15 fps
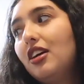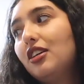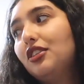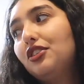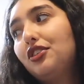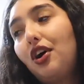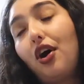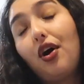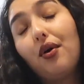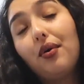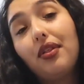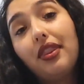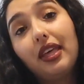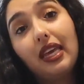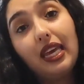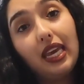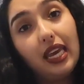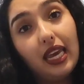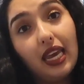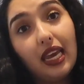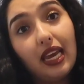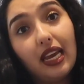So the
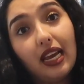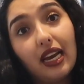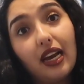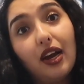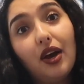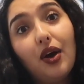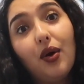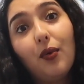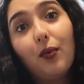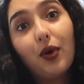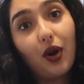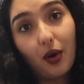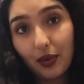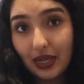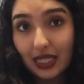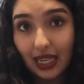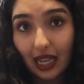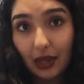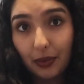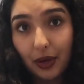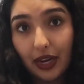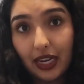king would always
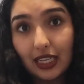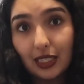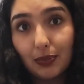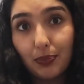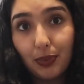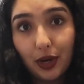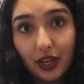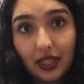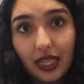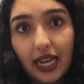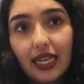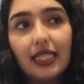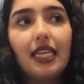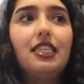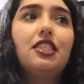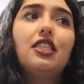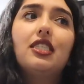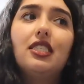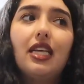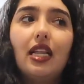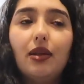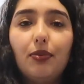celebrate his birthdays and just
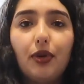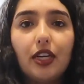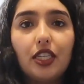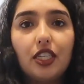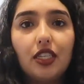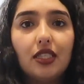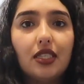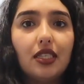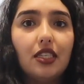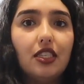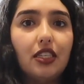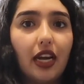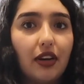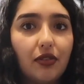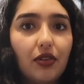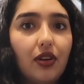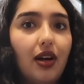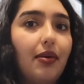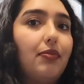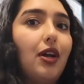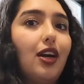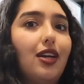celebrations in general.
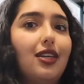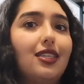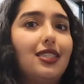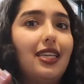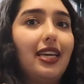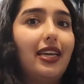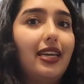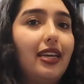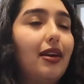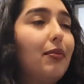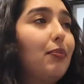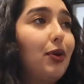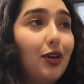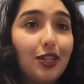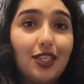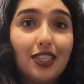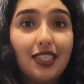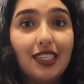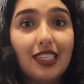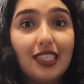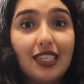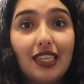I'm not gonna say Persians